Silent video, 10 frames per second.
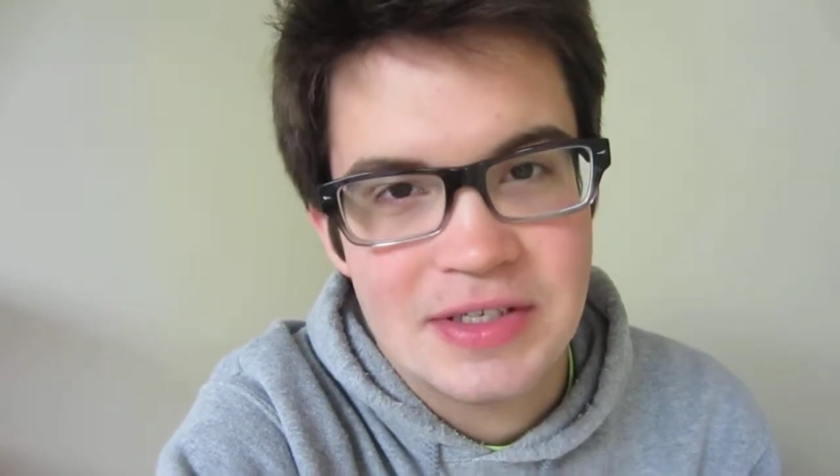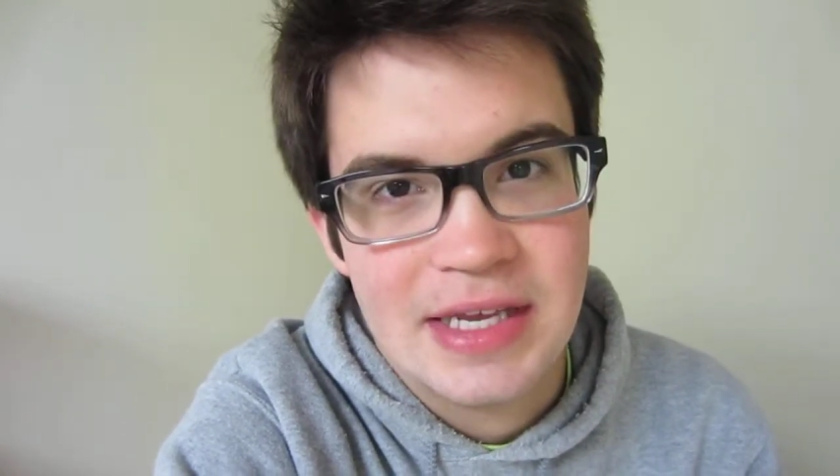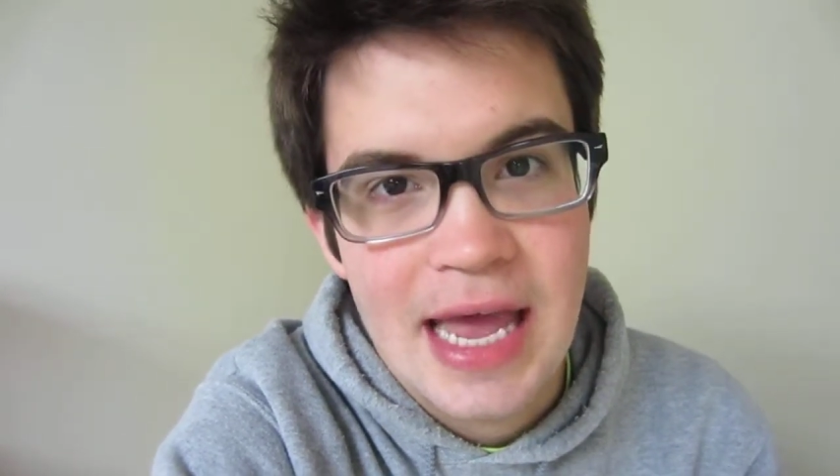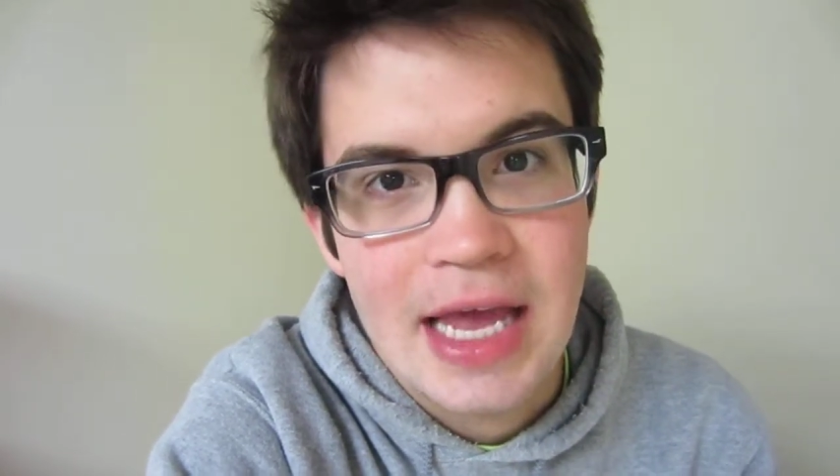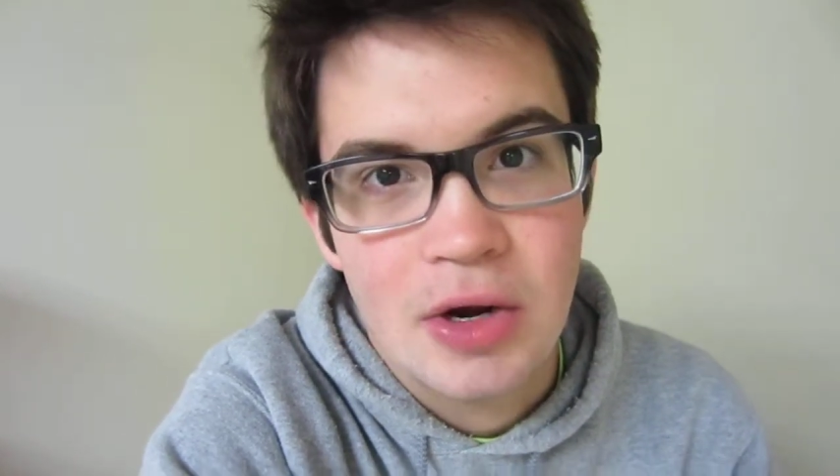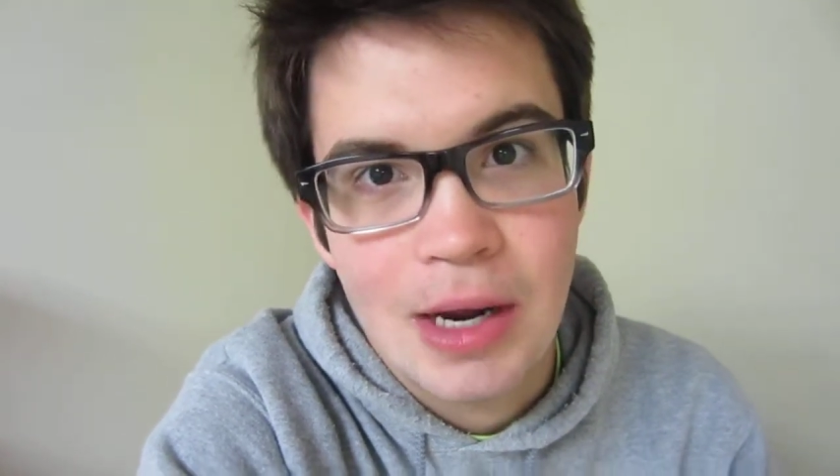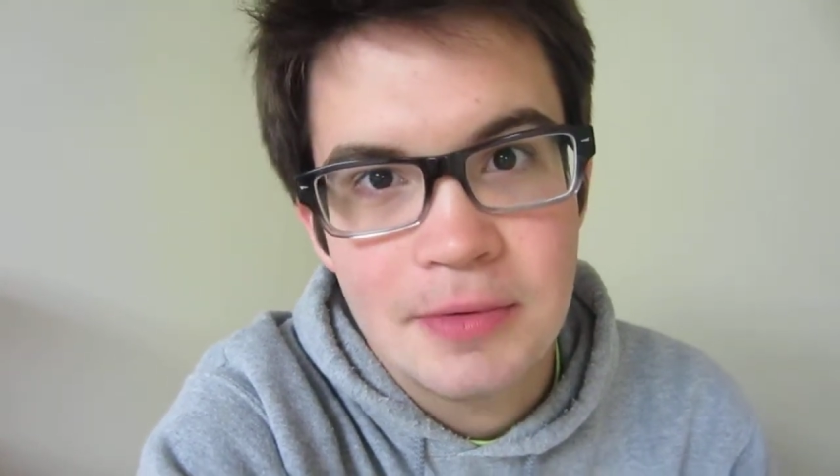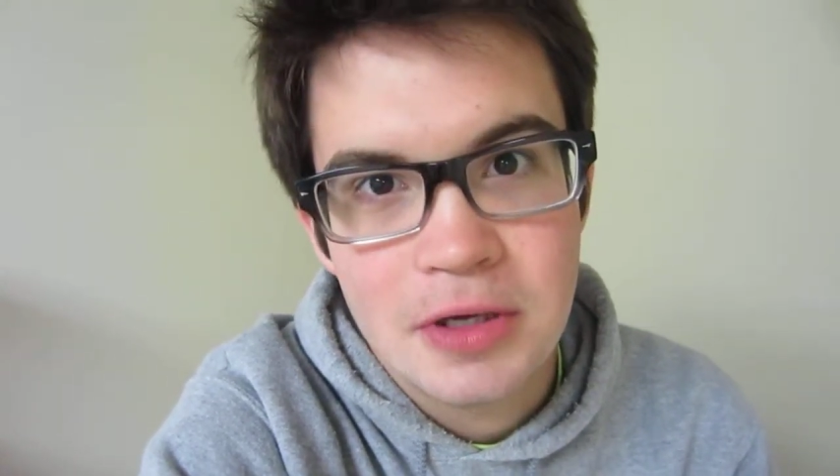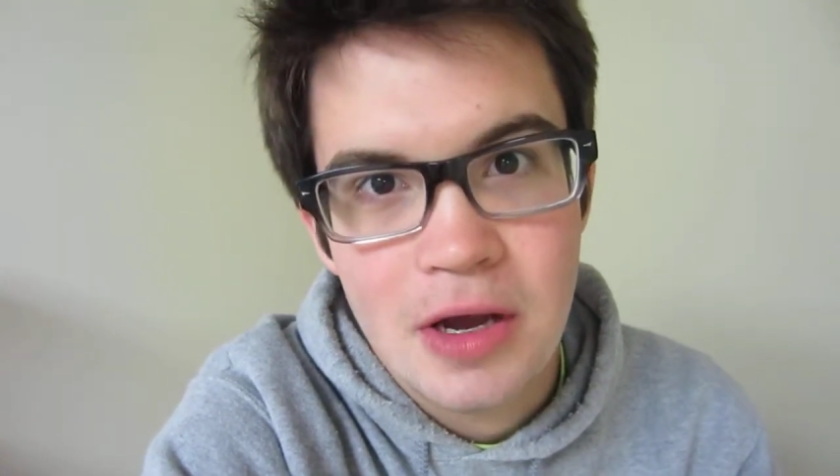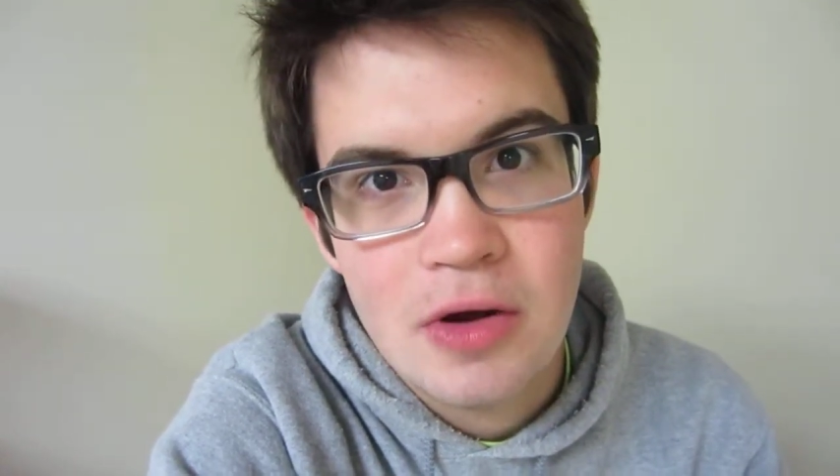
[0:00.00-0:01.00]
I was like, hey,
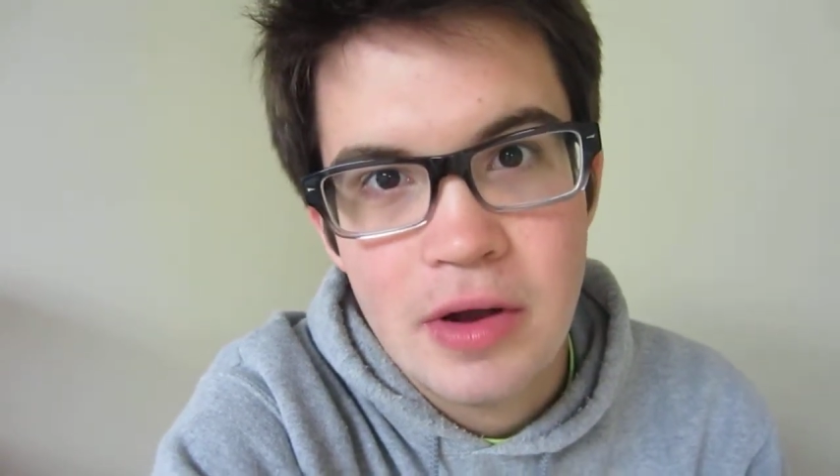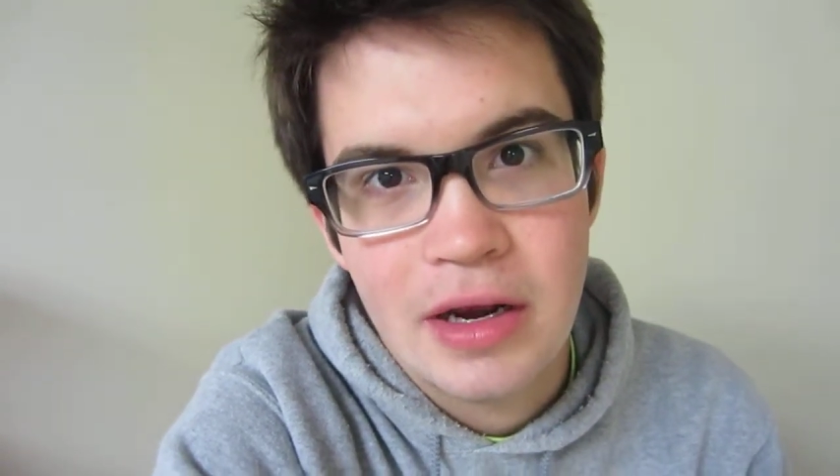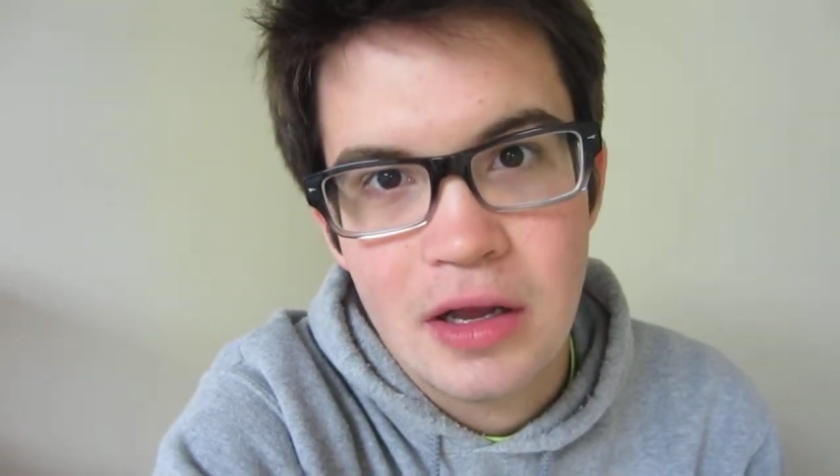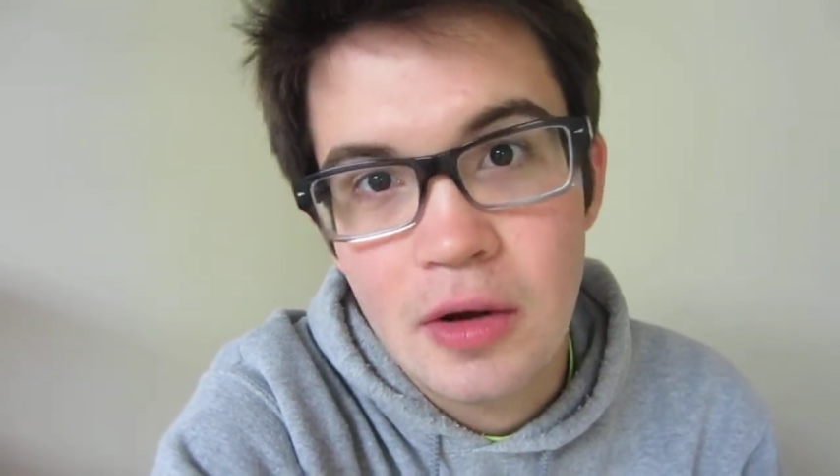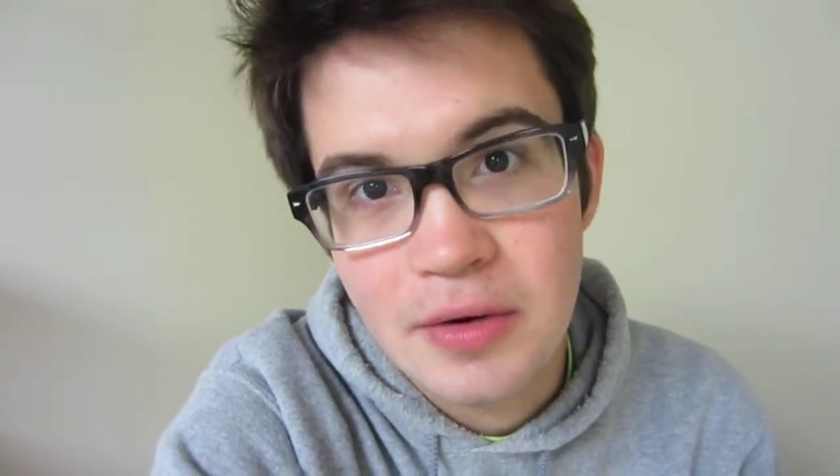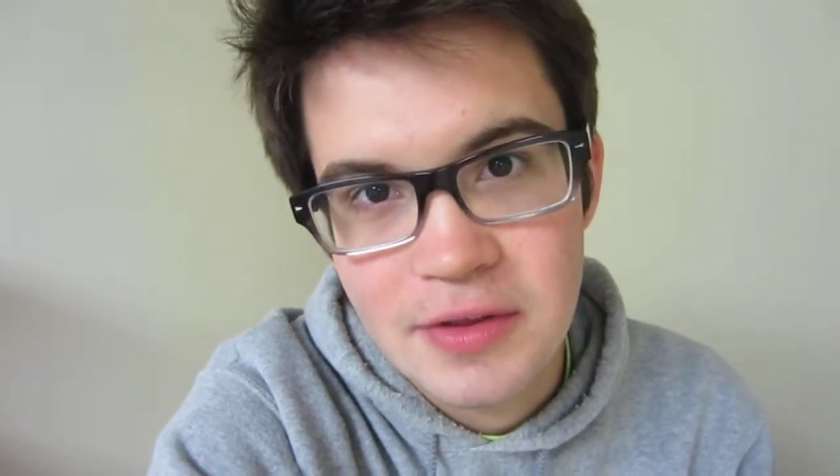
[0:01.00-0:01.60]
grab to go and go